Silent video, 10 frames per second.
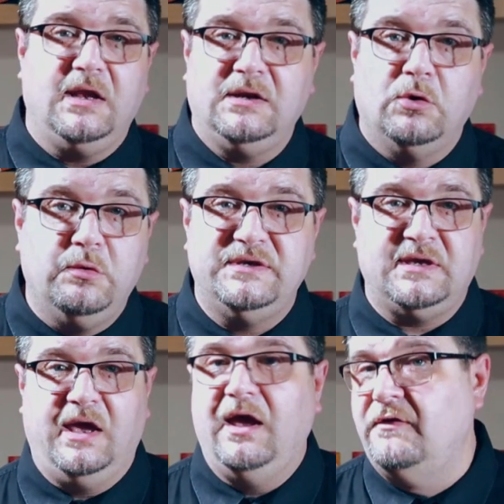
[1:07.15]
can
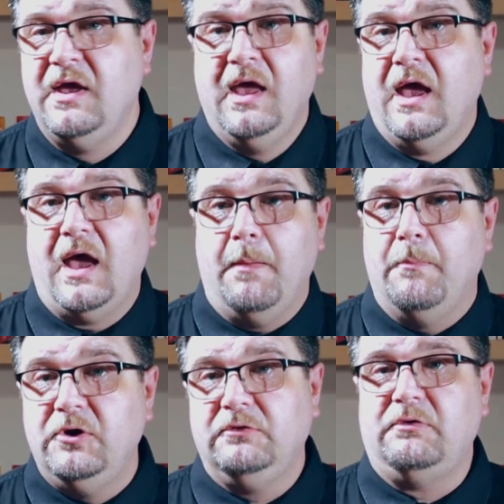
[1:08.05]
always have a
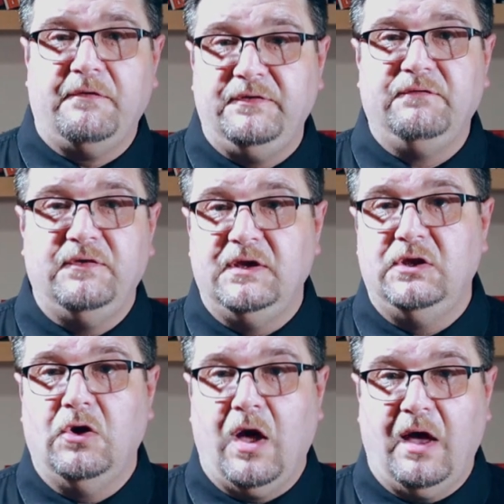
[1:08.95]
monographic
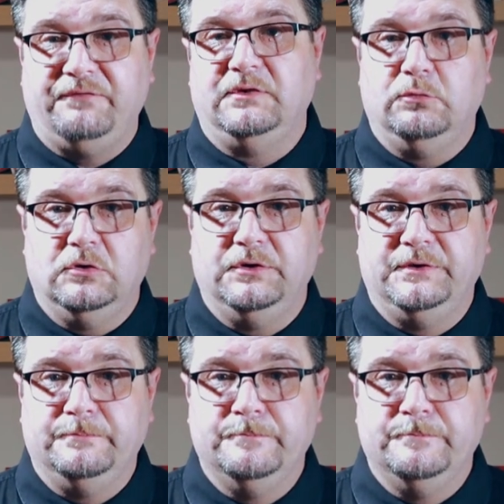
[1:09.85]
video afterward.